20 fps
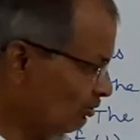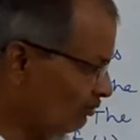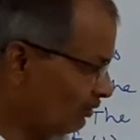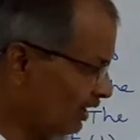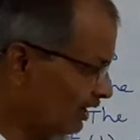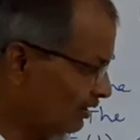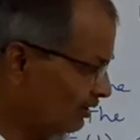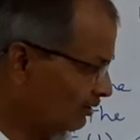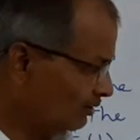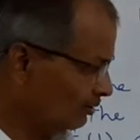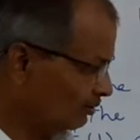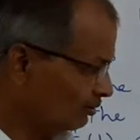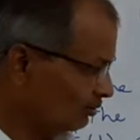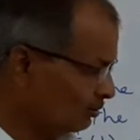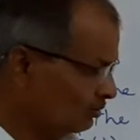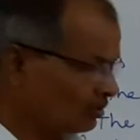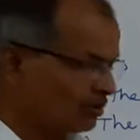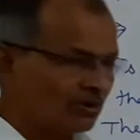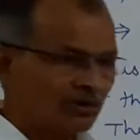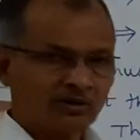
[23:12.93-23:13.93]
1,
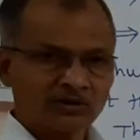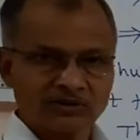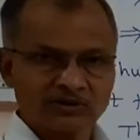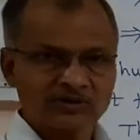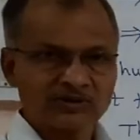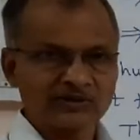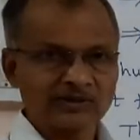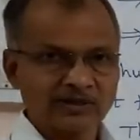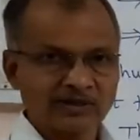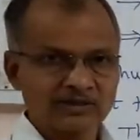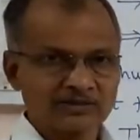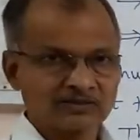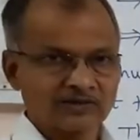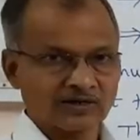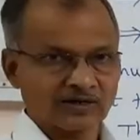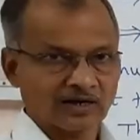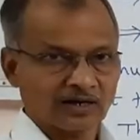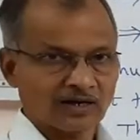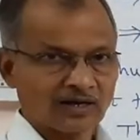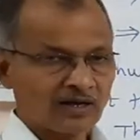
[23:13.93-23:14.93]
2, 3,
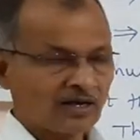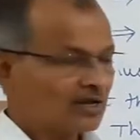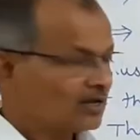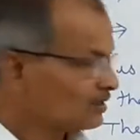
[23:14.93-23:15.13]
etc.